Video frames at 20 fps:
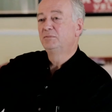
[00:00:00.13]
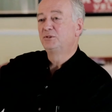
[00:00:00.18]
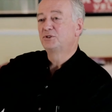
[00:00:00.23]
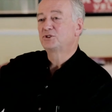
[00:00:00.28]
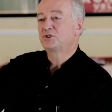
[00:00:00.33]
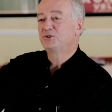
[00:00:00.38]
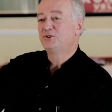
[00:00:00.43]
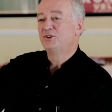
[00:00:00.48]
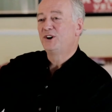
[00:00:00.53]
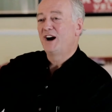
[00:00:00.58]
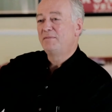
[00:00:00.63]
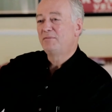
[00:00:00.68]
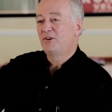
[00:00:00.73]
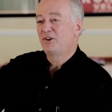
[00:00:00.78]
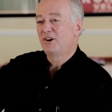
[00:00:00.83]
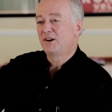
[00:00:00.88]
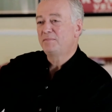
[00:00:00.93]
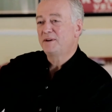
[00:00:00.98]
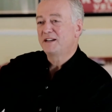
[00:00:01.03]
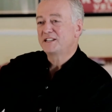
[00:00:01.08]
Bonjour, I'm
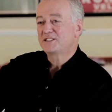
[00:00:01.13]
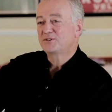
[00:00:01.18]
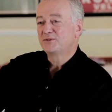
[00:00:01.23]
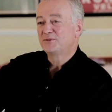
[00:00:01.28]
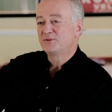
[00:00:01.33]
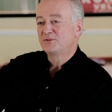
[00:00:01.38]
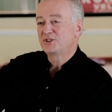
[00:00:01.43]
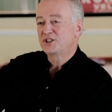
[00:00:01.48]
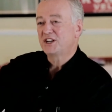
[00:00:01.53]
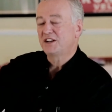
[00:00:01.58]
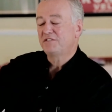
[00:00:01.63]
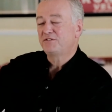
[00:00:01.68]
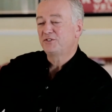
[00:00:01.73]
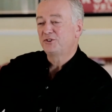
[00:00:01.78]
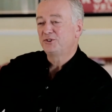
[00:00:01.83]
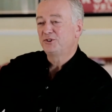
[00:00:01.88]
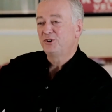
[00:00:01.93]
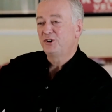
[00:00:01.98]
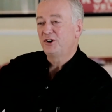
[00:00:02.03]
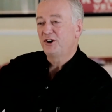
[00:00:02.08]
Roland Passot, chef
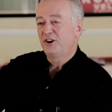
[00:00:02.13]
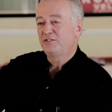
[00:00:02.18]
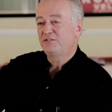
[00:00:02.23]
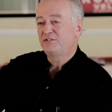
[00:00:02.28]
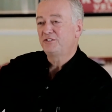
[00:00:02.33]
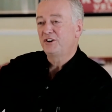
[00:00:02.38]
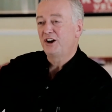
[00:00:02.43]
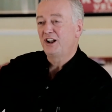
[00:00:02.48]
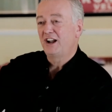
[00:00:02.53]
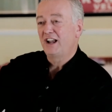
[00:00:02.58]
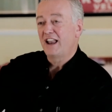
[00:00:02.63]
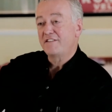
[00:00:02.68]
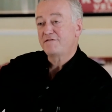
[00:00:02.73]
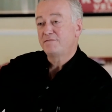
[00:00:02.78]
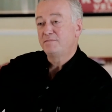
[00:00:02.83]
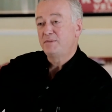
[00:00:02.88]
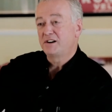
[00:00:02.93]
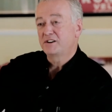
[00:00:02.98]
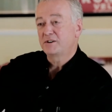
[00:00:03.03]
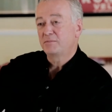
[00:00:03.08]
owner of uh,
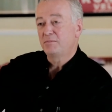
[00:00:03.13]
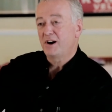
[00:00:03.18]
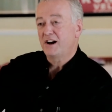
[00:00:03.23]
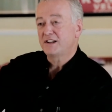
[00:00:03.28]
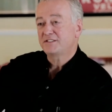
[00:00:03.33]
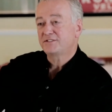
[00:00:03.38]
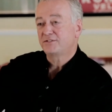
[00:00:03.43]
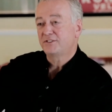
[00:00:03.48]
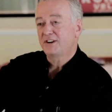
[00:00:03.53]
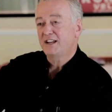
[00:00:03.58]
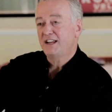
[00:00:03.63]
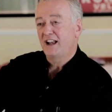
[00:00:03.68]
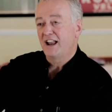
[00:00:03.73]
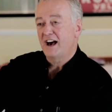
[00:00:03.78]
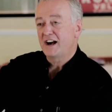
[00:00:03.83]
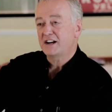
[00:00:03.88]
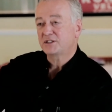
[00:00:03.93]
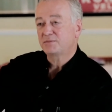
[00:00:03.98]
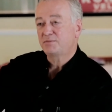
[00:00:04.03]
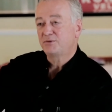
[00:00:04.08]
Left Bank Brasserie,
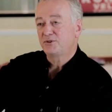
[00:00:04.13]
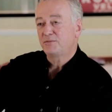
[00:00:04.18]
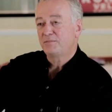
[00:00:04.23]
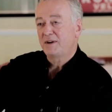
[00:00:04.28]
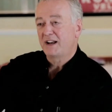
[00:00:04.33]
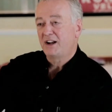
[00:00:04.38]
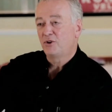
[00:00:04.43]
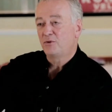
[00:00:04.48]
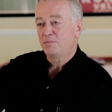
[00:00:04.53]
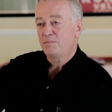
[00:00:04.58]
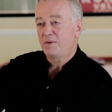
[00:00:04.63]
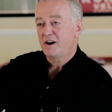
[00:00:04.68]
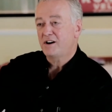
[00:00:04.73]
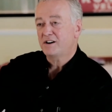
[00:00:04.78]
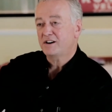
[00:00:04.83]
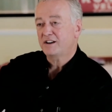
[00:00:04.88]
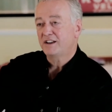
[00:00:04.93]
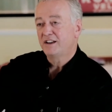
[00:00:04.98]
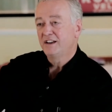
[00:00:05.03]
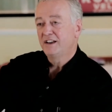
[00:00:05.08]
Larkspur, Menlo Park